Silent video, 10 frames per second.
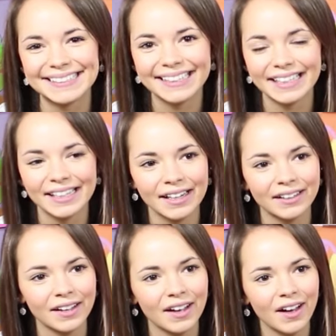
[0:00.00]
Here I
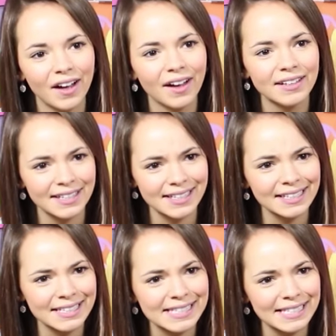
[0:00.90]
am. Yes, I
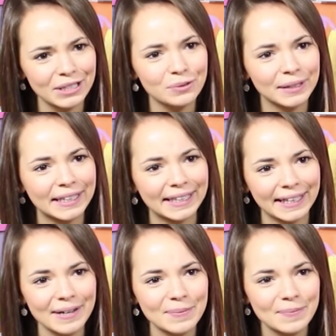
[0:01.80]
can see you
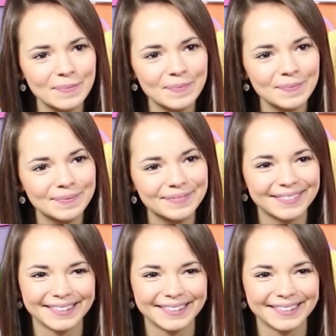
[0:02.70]
Li-Li.